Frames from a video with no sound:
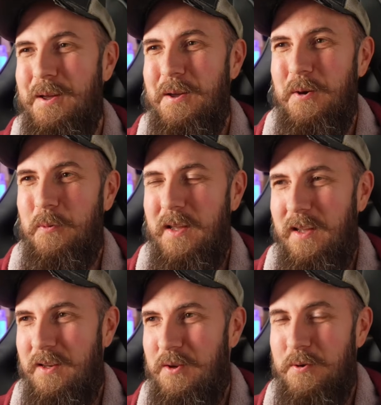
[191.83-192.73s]

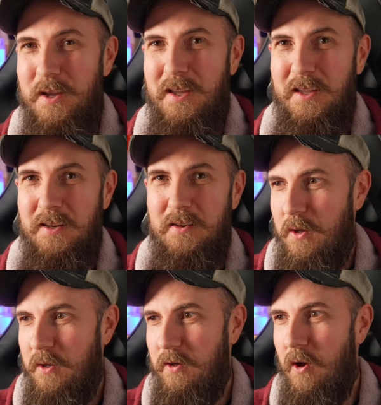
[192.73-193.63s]
when you can
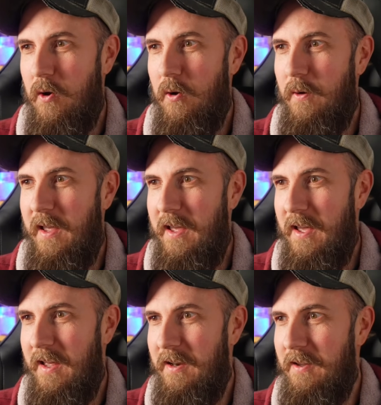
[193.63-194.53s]
go
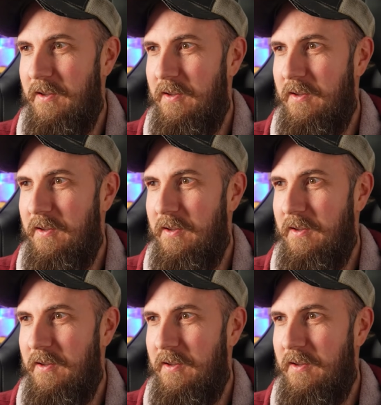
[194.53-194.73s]
and